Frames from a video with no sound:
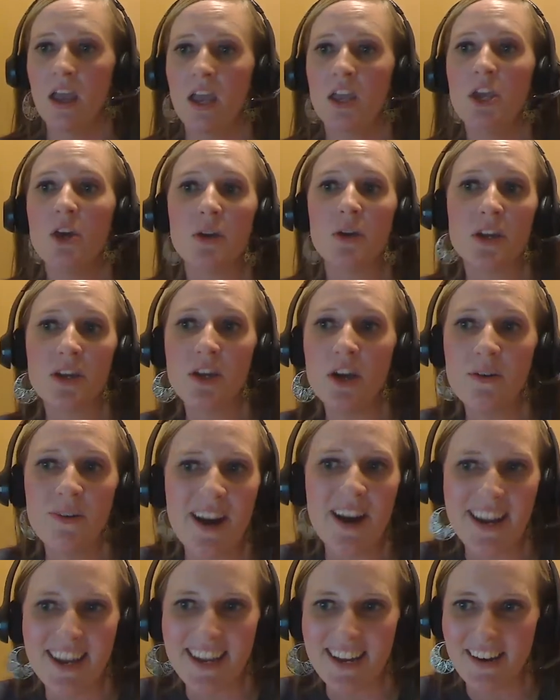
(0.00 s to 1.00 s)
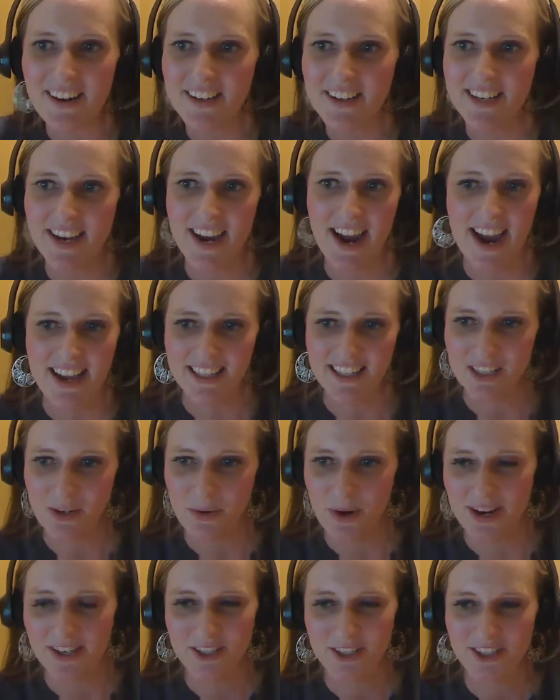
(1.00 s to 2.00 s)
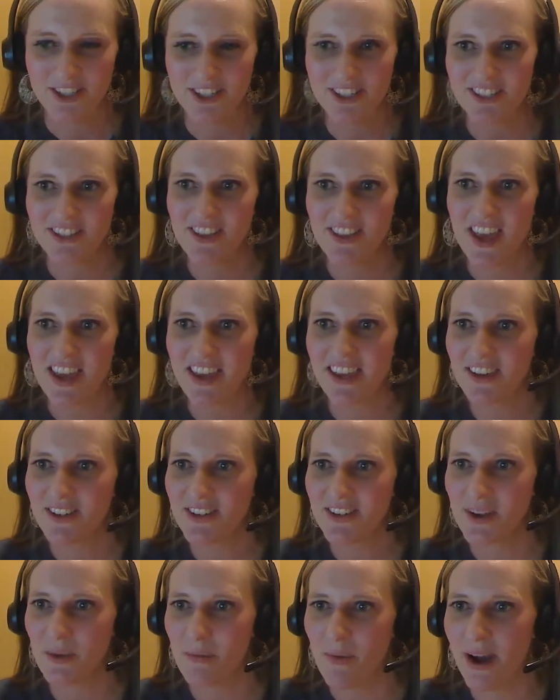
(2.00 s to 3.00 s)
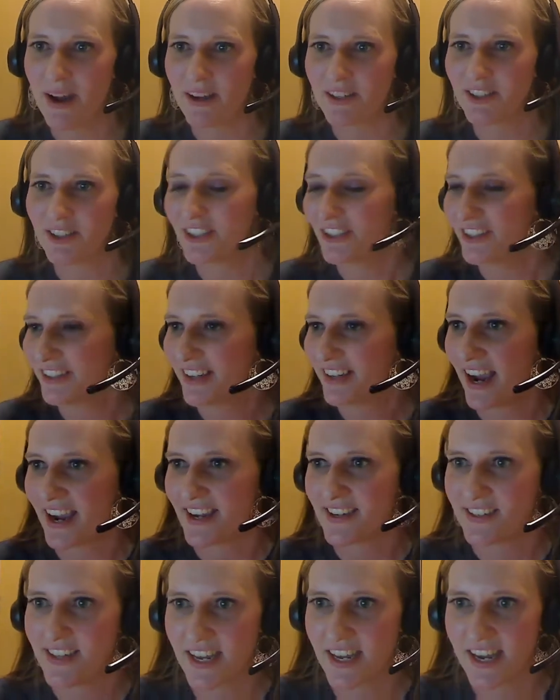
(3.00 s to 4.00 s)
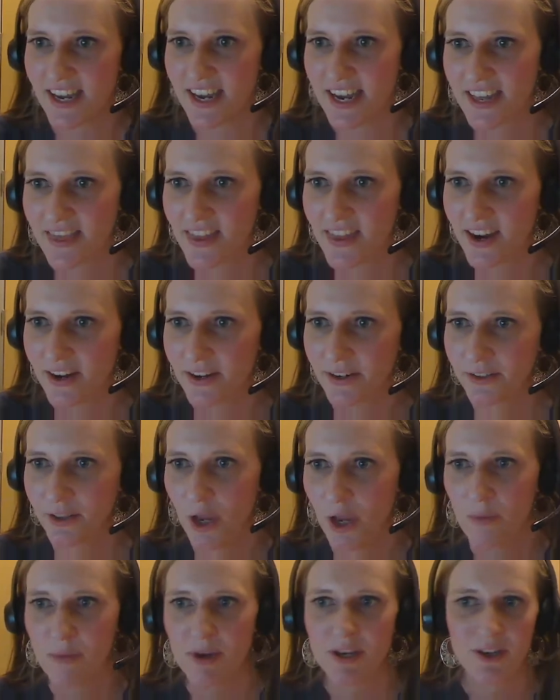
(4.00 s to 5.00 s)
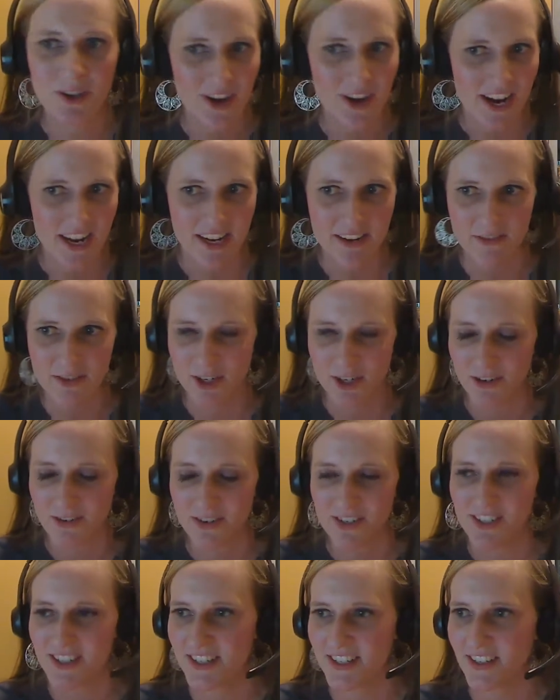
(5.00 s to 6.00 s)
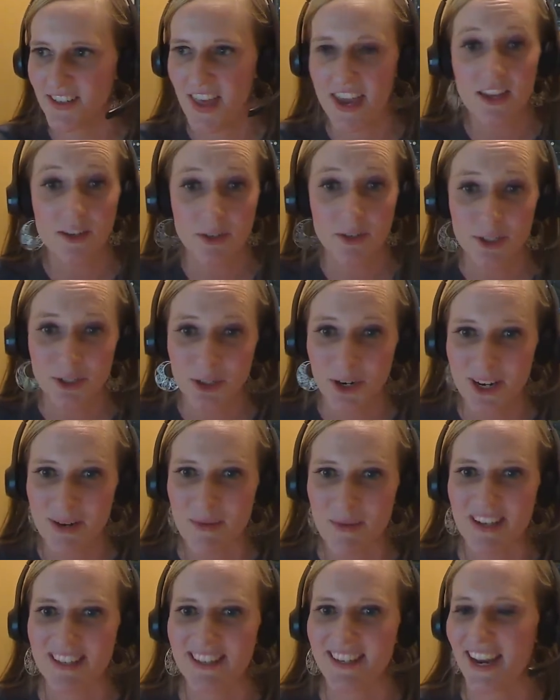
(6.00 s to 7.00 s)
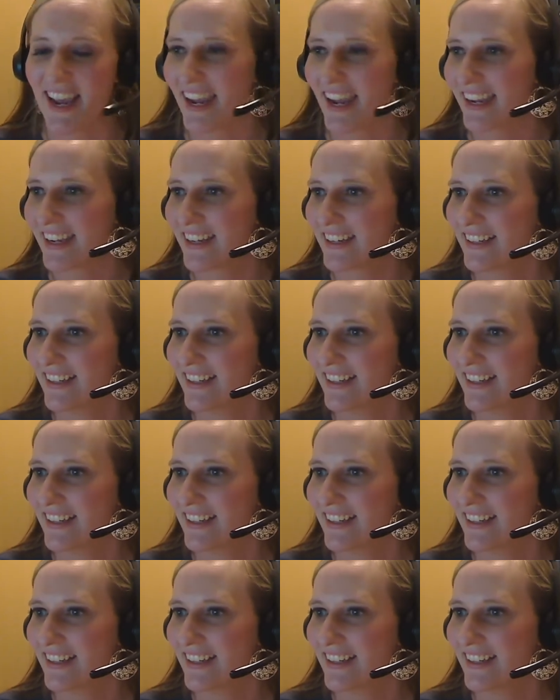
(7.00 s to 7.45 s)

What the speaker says: You can go right here to ask questions. Thank you so much. I see you in there, Loman Creative Services. Thanks for joining me today.